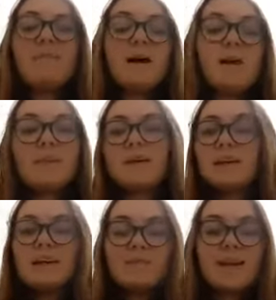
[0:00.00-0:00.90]
I'm going to
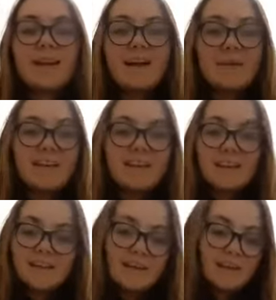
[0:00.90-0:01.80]
leave mine how he is
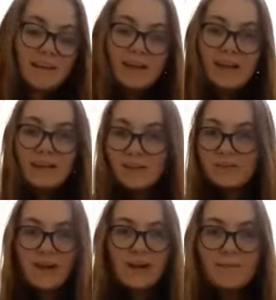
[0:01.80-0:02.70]
because I think he looks
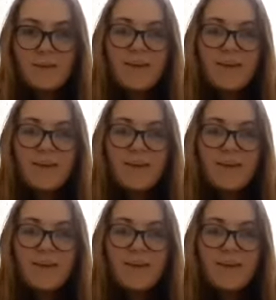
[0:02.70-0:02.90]
fab.